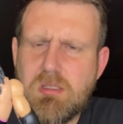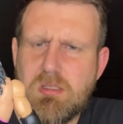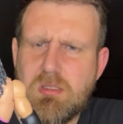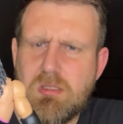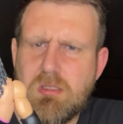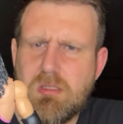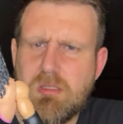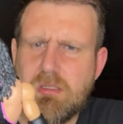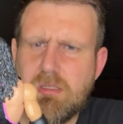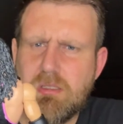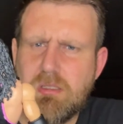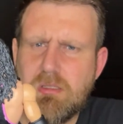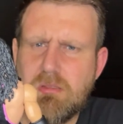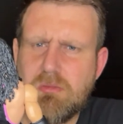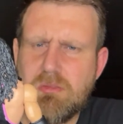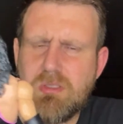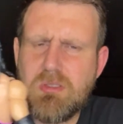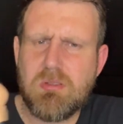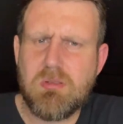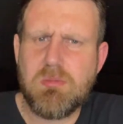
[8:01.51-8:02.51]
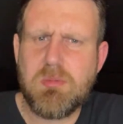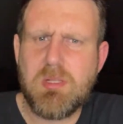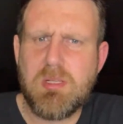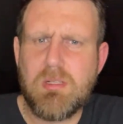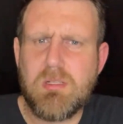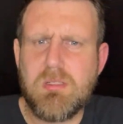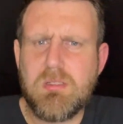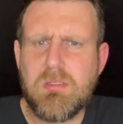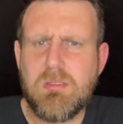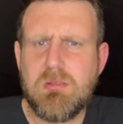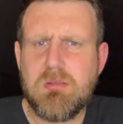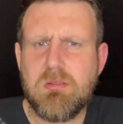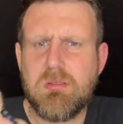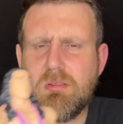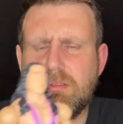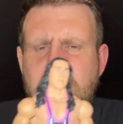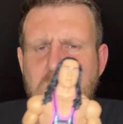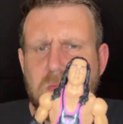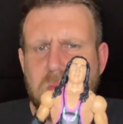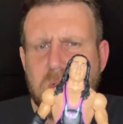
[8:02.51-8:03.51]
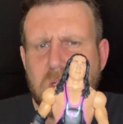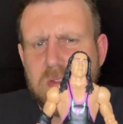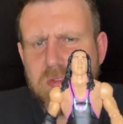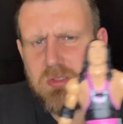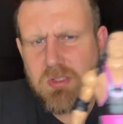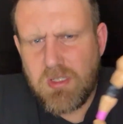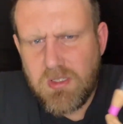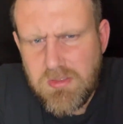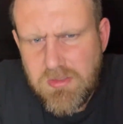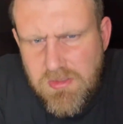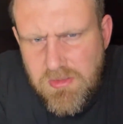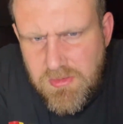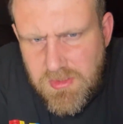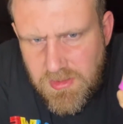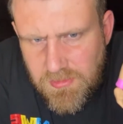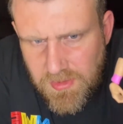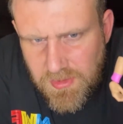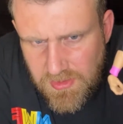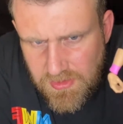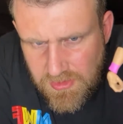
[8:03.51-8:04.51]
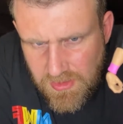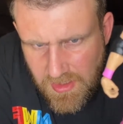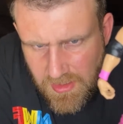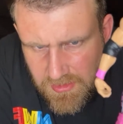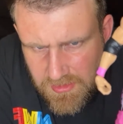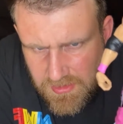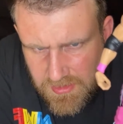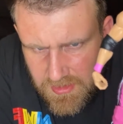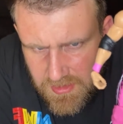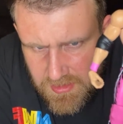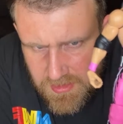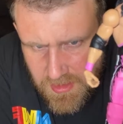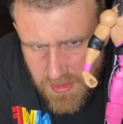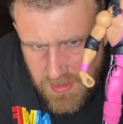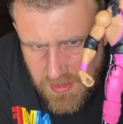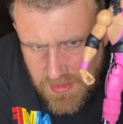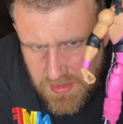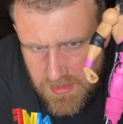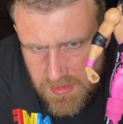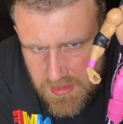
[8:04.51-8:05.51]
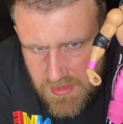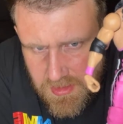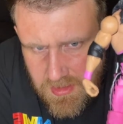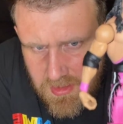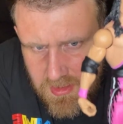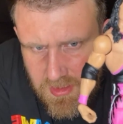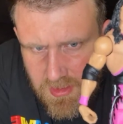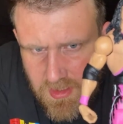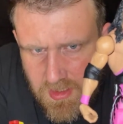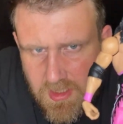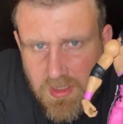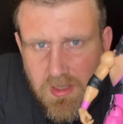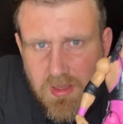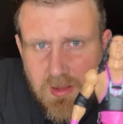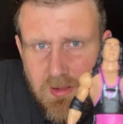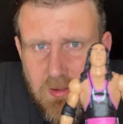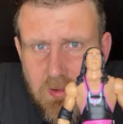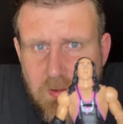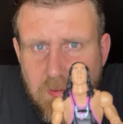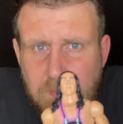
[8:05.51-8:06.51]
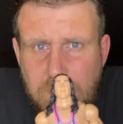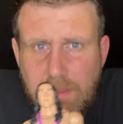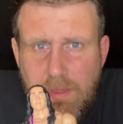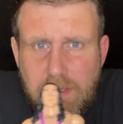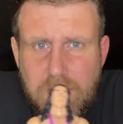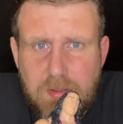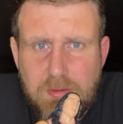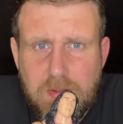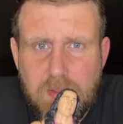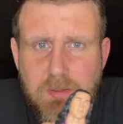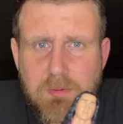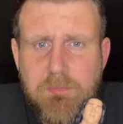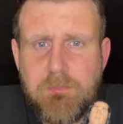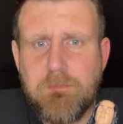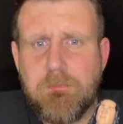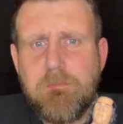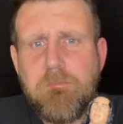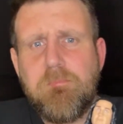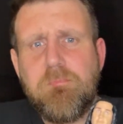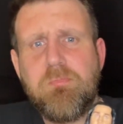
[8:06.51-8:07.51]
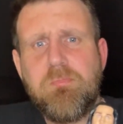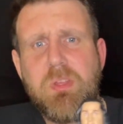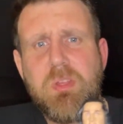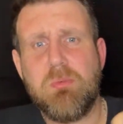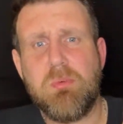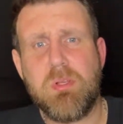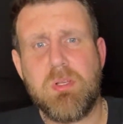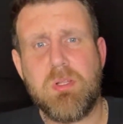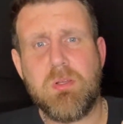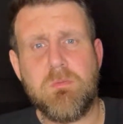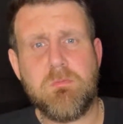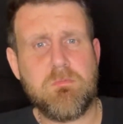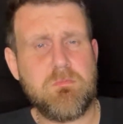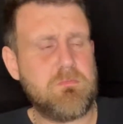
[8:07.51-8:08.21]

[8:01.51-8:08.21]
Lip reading: The Chase, was it the black trousers or was it pink trousers, the Chase? I don't know. Anyone know?